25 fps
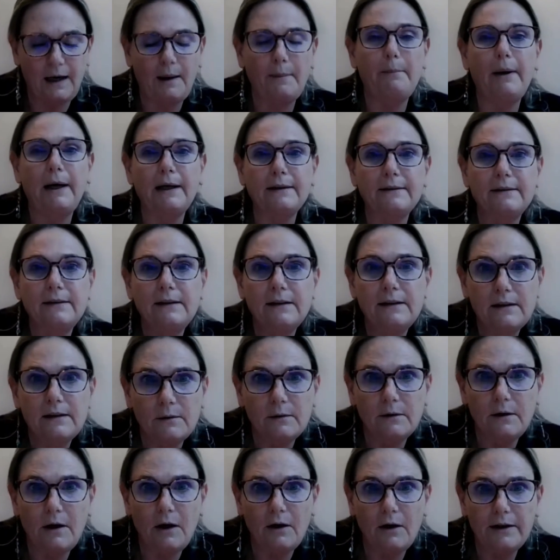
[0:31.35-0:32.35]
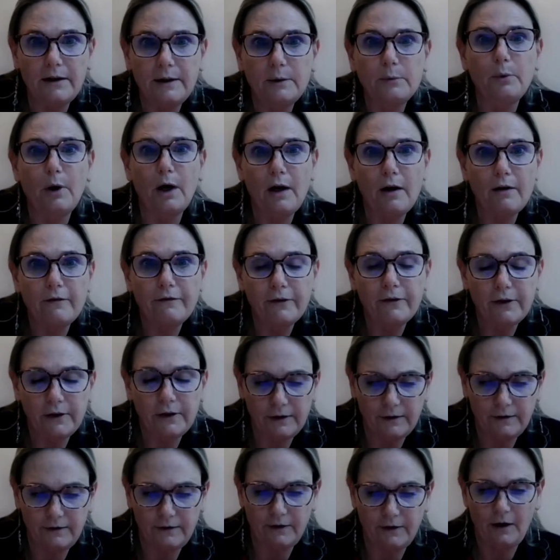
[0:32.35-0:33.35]
are particularly
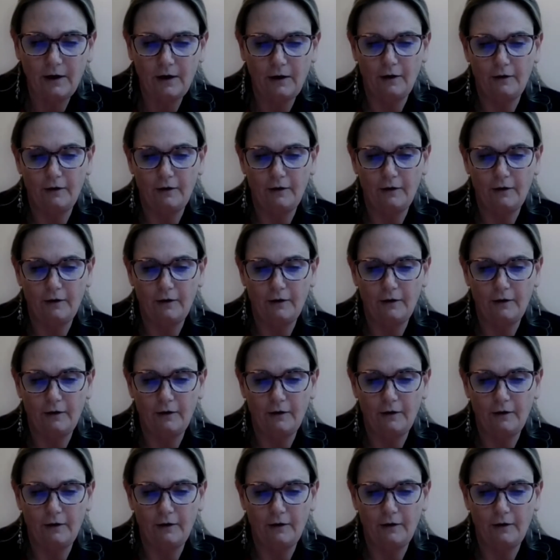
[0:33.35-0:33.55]
relevant